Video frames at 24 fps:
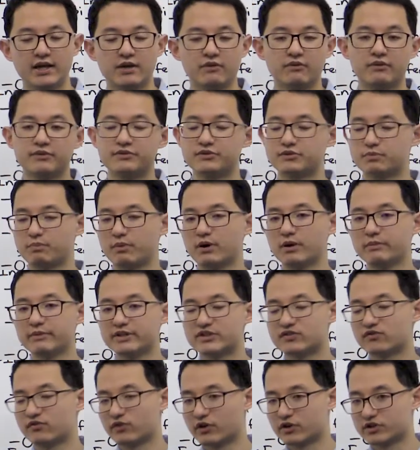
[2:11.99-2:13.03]
When sperm
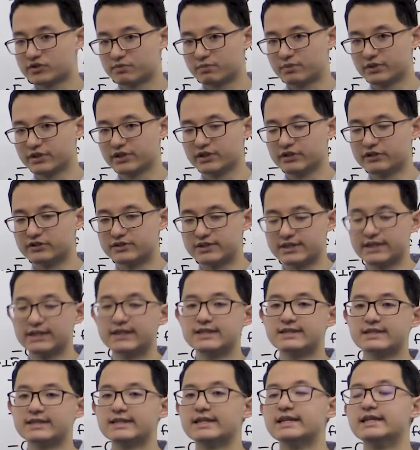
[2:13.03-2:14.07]
is first produced, it
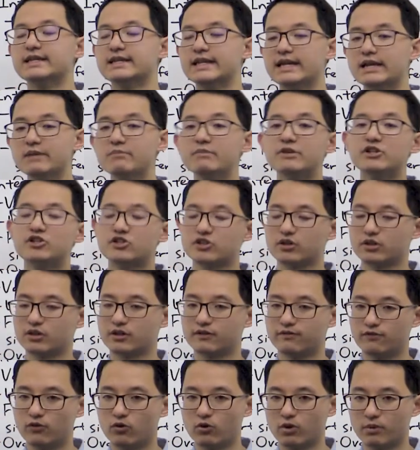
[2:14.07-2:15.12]
is in an
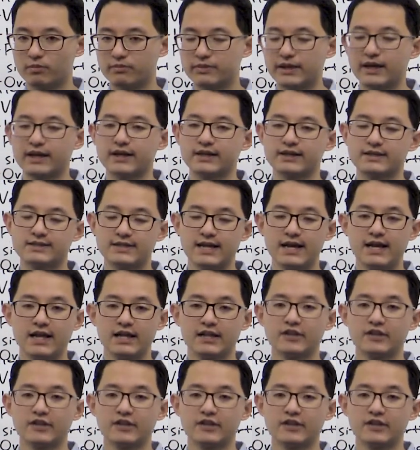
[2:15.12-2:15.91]
immature form that is